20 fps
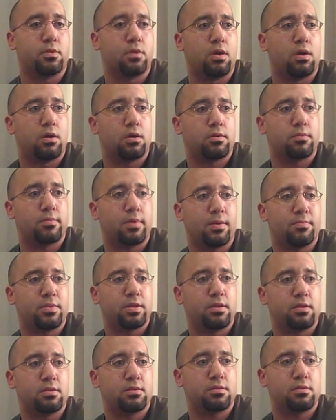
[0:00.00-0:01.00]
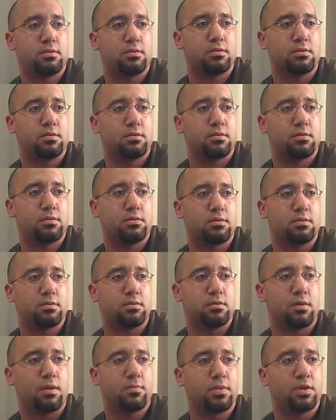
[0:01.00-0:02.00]
Um, I mean,
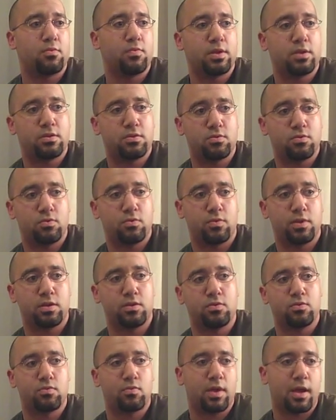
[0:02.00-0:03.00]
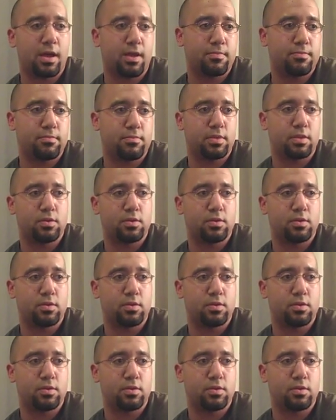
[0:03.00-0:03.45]
we do rap.